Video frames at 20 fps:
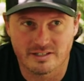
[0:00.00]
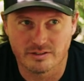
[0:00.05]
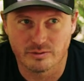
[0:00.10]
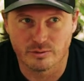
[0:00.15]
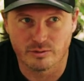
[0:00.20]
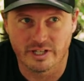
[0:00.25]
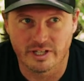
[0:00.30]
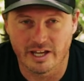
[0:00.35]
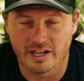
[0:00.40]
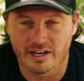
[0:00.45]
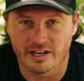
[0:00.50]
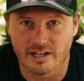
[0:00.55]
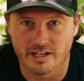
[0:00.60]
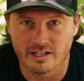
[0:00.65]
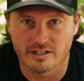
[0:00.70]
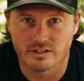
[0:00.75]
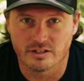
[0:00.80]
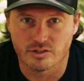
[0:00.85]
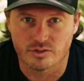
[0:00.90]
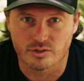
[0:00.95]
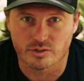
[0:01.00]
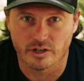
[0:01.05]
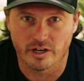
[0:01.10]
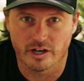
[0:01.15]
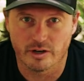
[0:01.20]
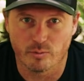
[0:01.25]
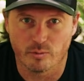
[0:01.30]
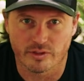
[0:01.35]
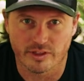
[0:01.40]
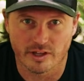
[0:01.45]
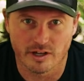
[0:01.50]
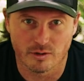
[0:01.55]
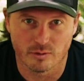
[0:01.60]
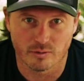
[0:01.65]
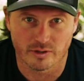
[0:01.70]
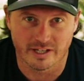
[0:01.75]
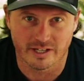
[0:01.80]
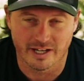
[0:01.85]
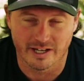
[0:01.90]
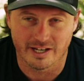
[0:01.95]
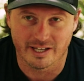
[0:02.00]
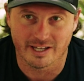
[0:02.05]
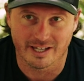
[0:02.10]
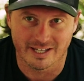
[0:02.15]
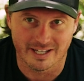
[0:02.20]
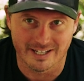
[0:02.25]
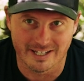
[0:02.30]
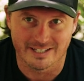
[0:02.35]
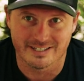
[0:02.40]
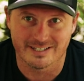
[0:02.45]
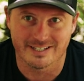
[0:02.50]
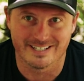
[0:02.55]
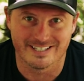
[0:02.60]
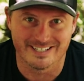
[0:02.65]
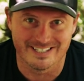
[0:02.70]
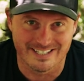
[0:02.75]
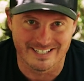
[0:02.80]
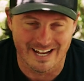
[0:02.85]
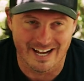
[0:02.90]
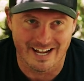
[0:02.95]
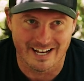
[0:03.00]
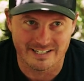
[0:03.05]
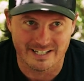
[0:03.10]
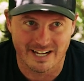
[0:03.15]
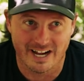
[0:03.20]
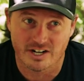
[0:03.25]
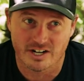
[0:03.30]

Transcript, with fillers: to get into the trade without getting into debt.